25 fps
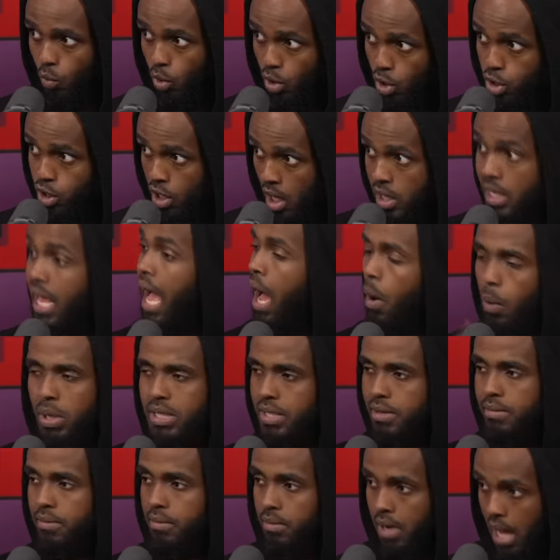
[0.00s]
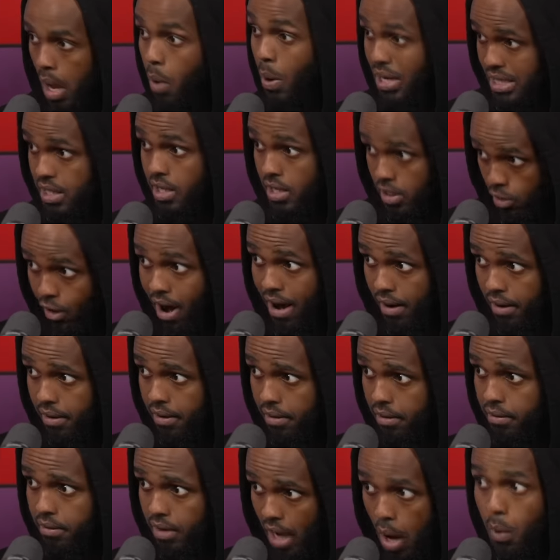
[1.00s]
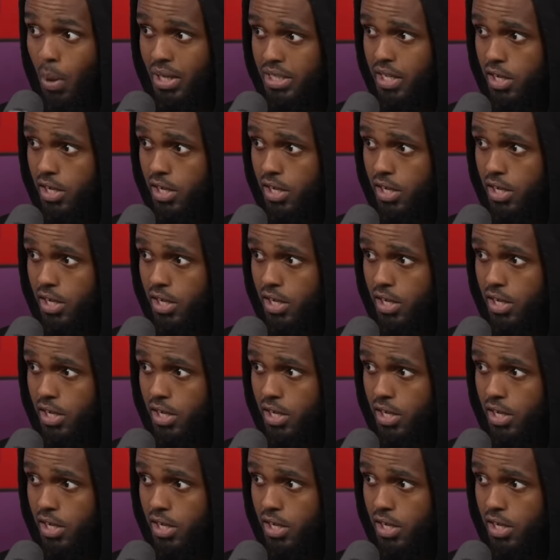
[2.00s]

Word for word: When you start, yeah, I wasn't. Yeah, I wasn't. You're right. You no, you